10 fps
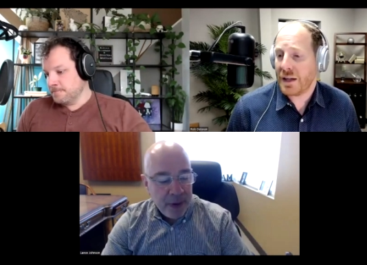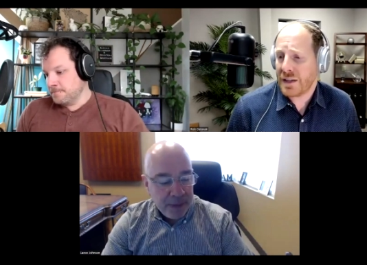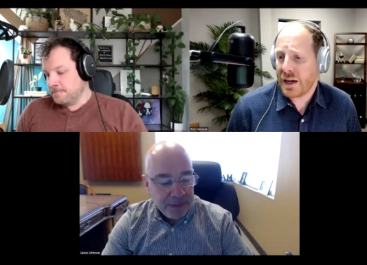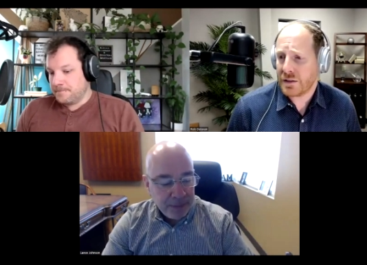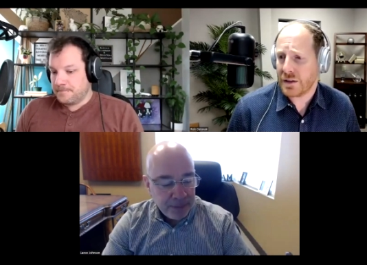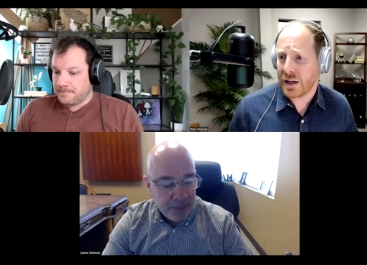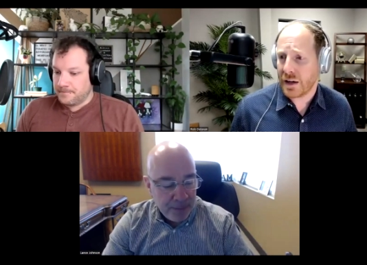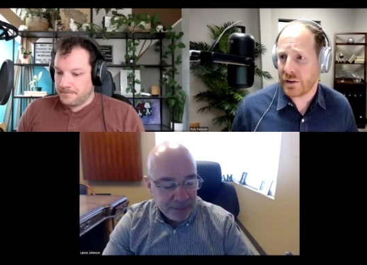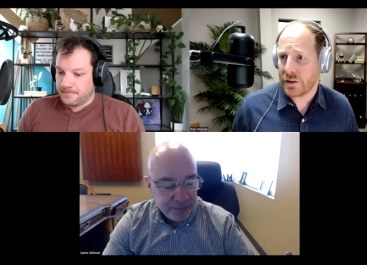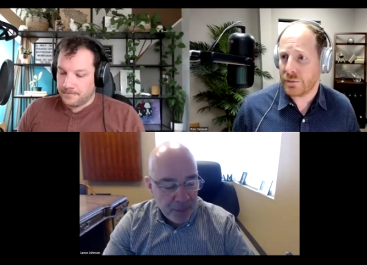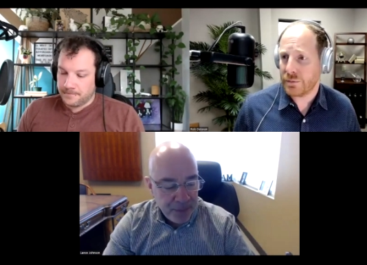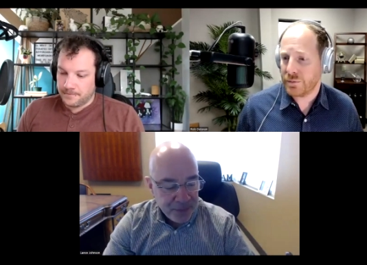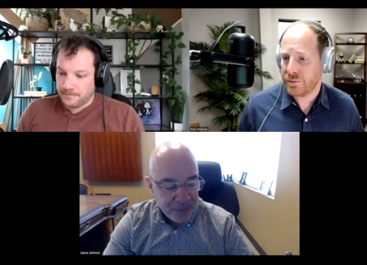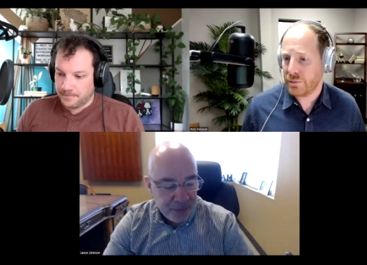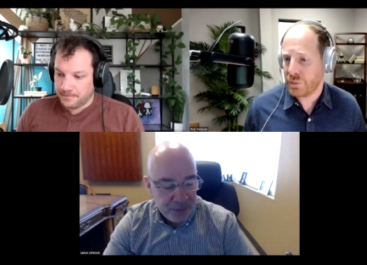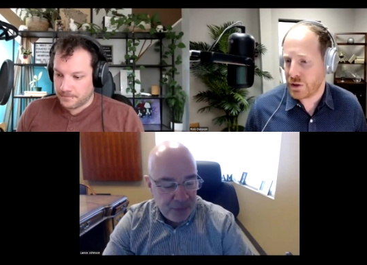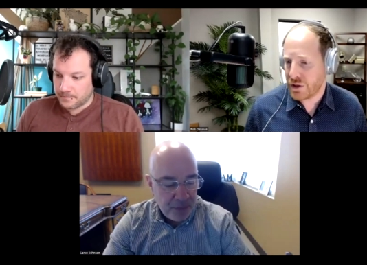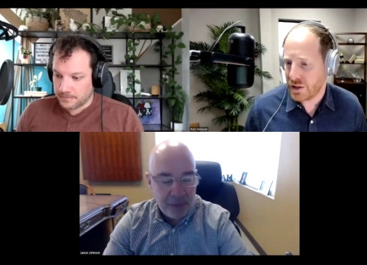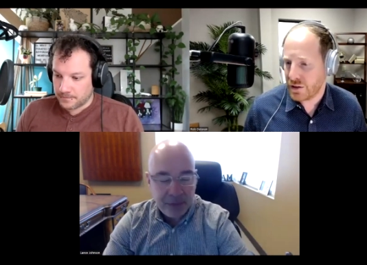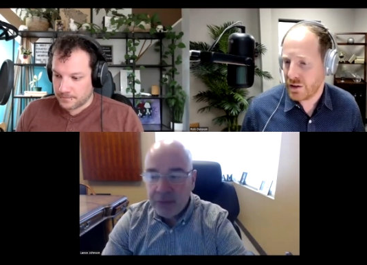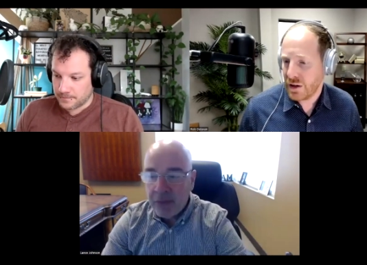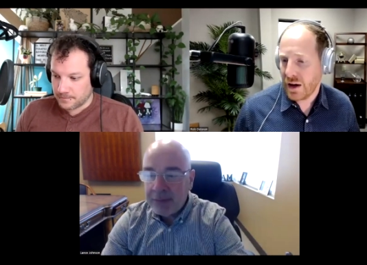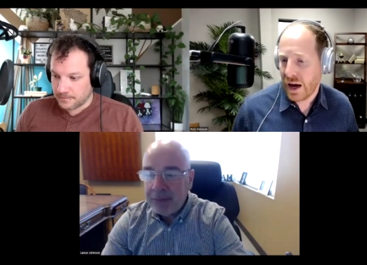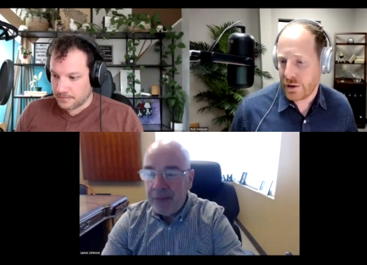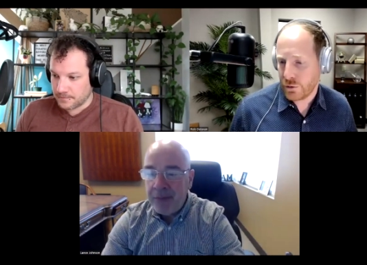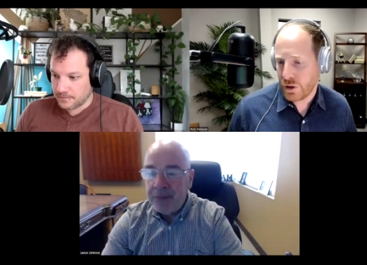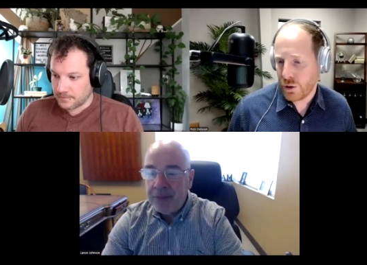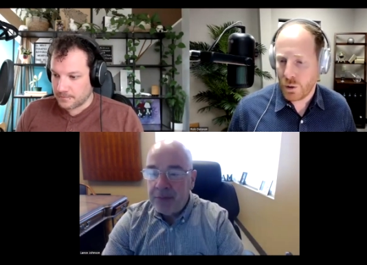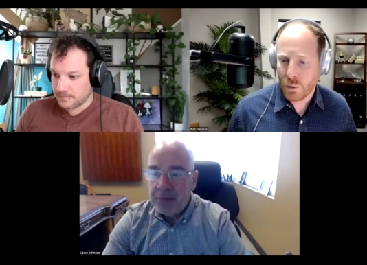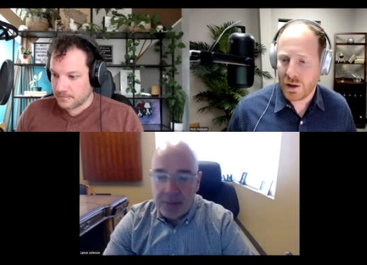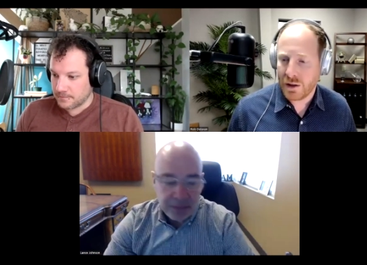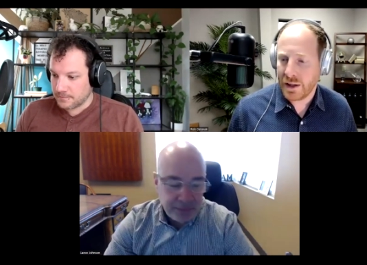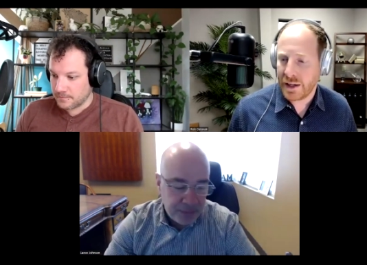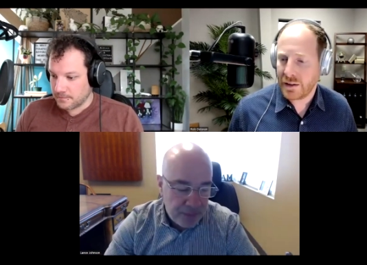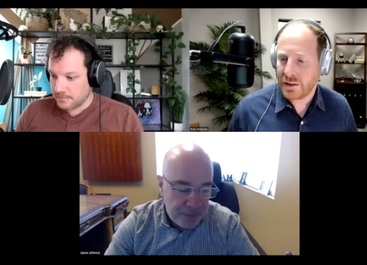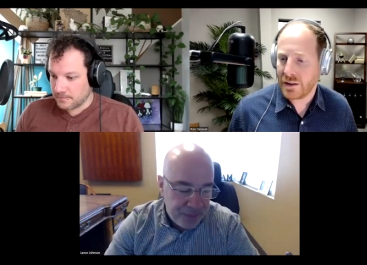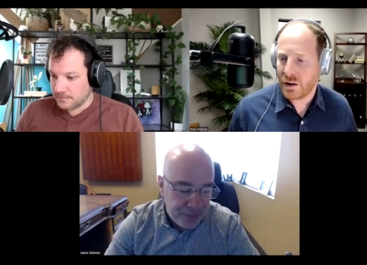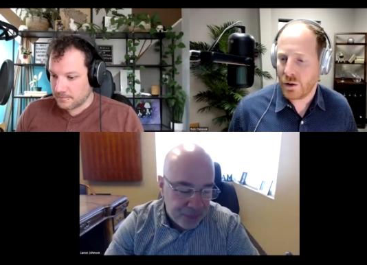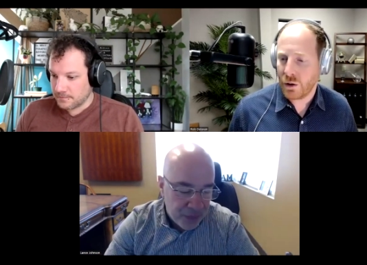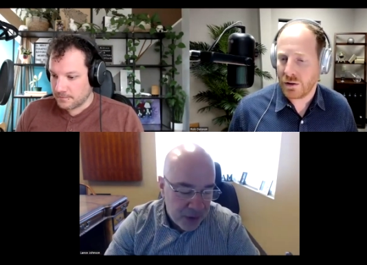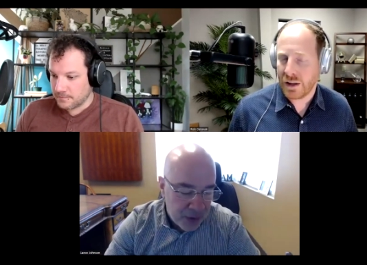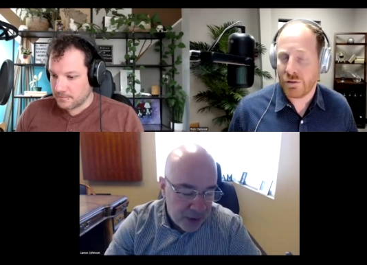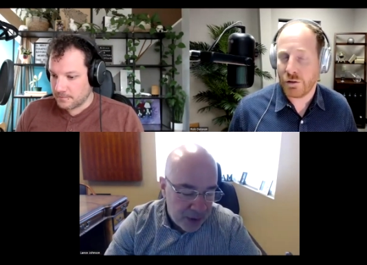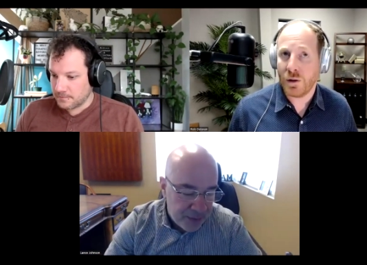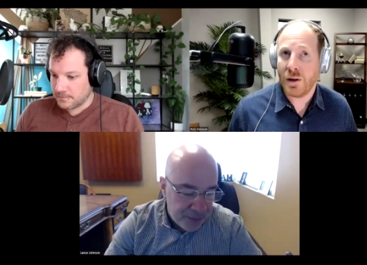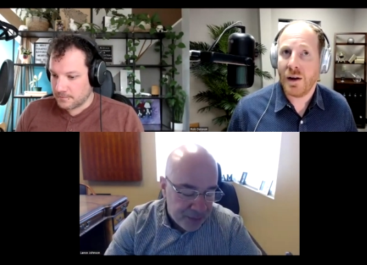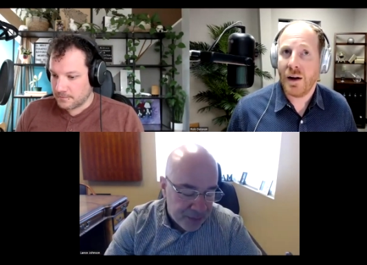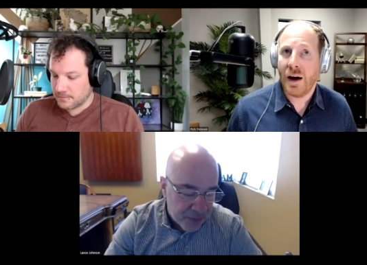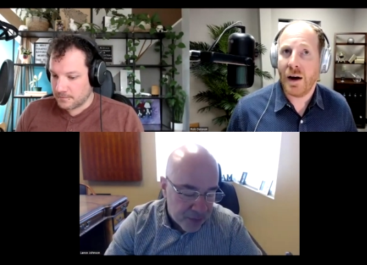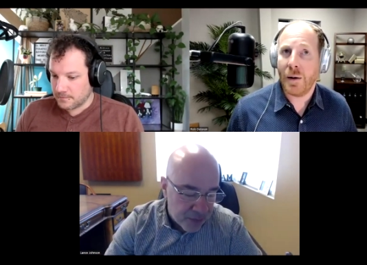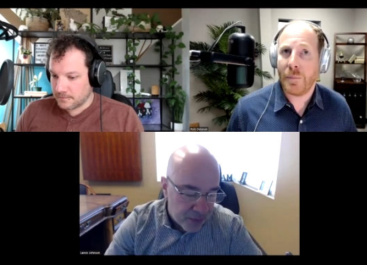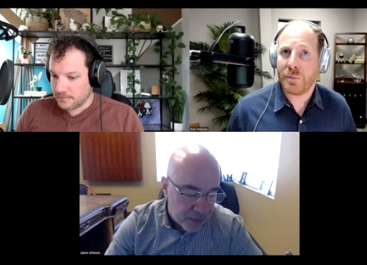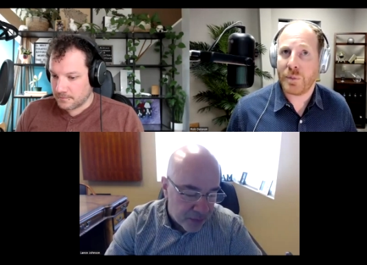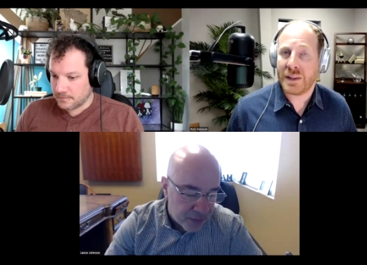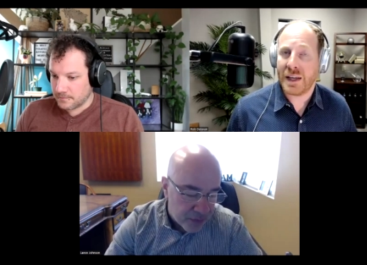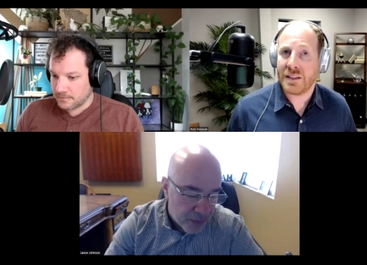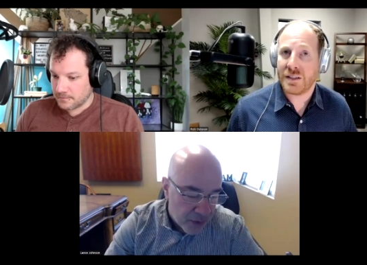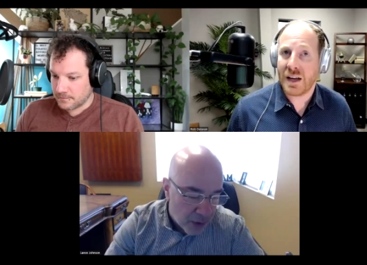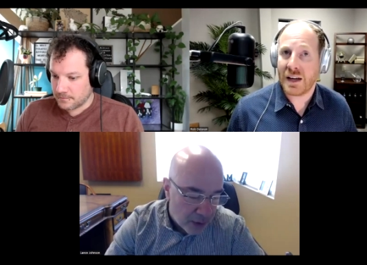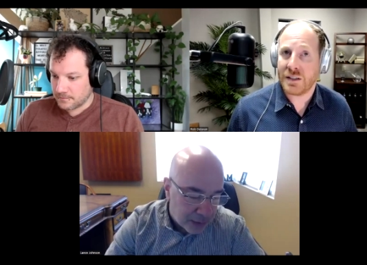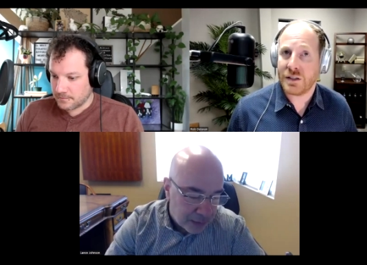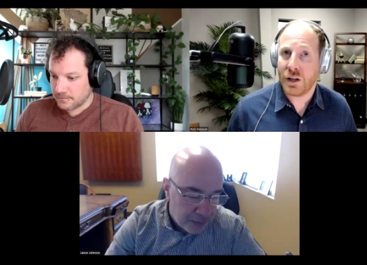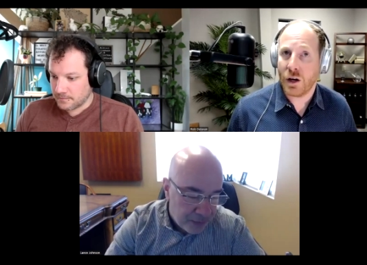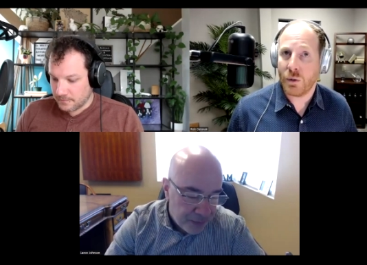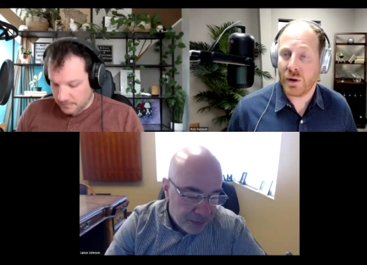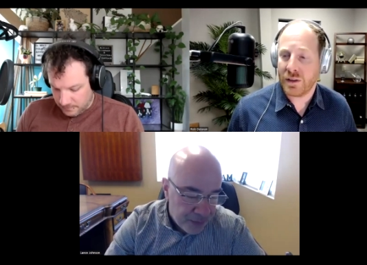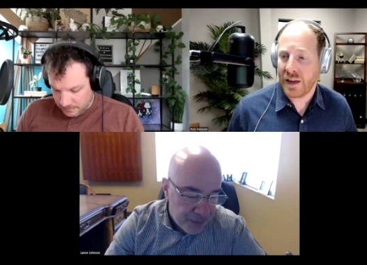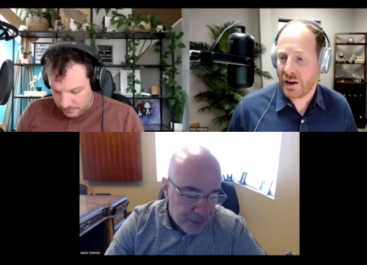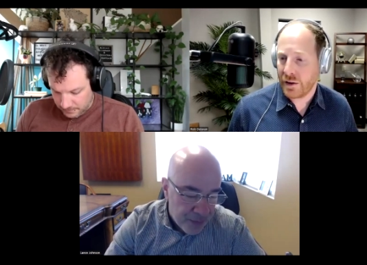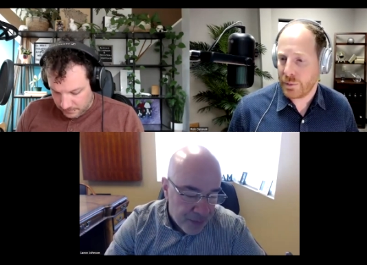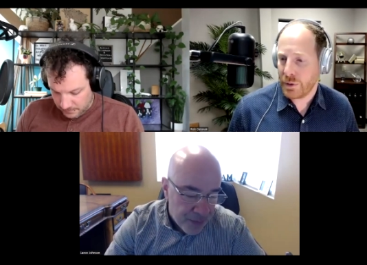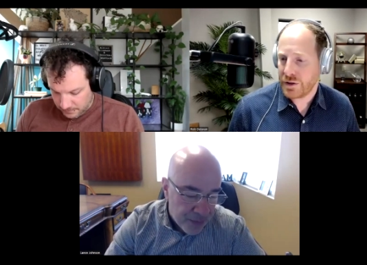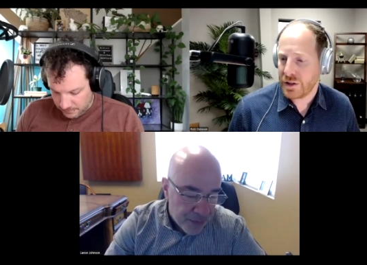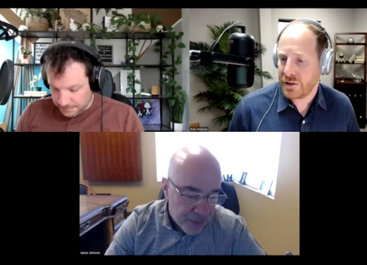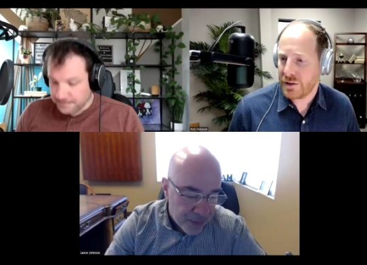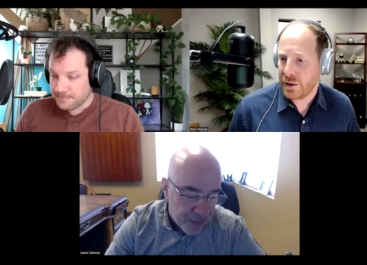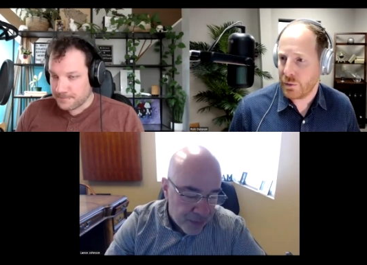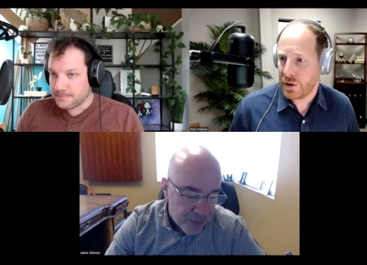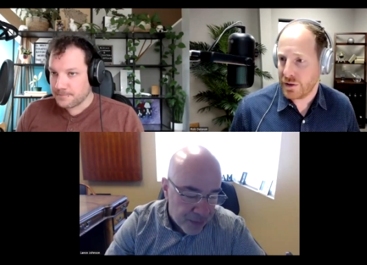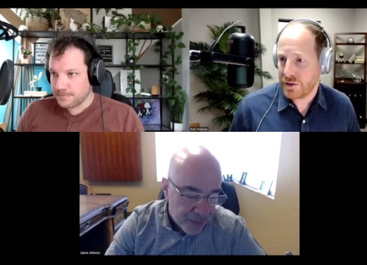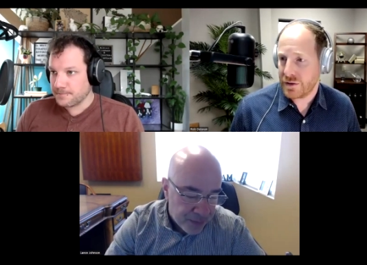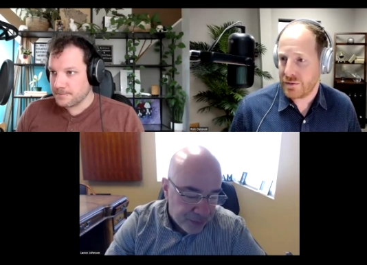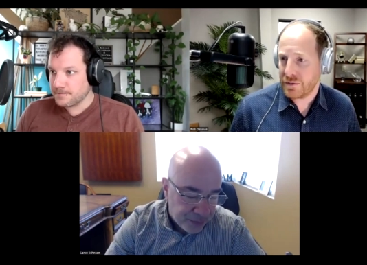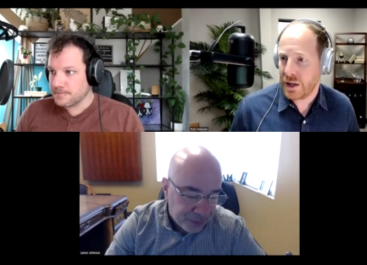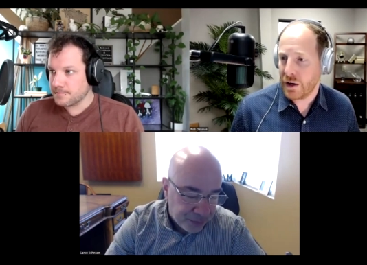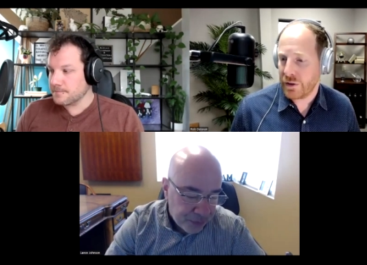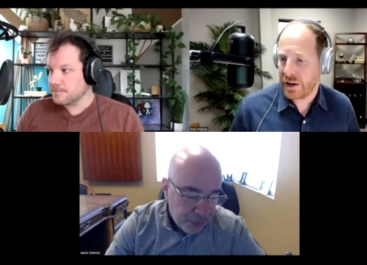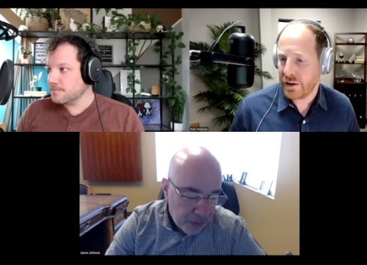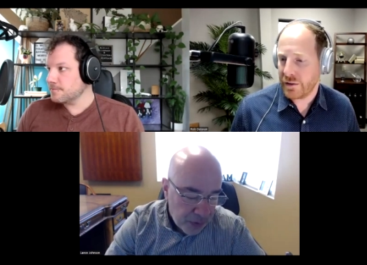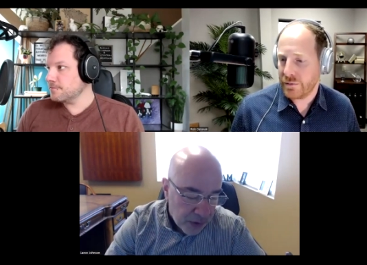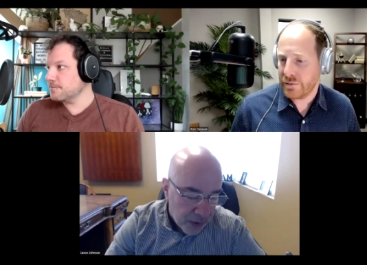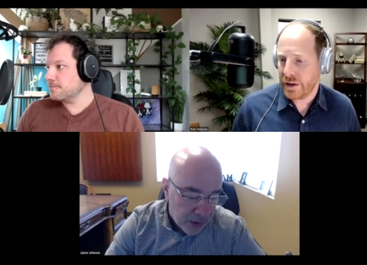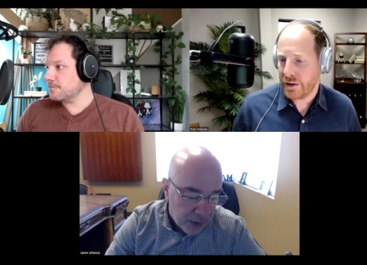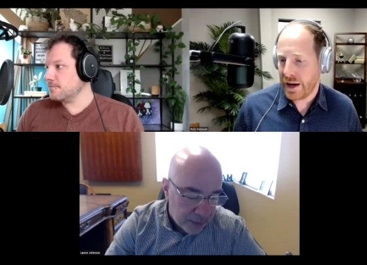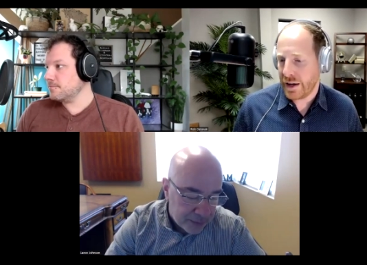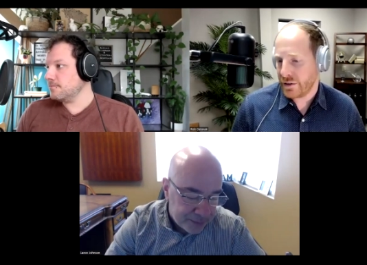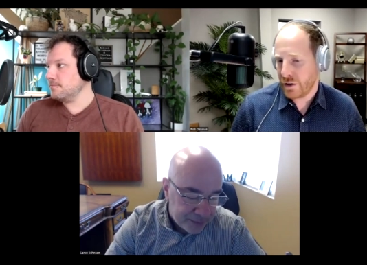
Speaker 1: talked to that other person. I don't know at what length or, or level, um, but they decided to go with that other person that was, you know, their their aunt or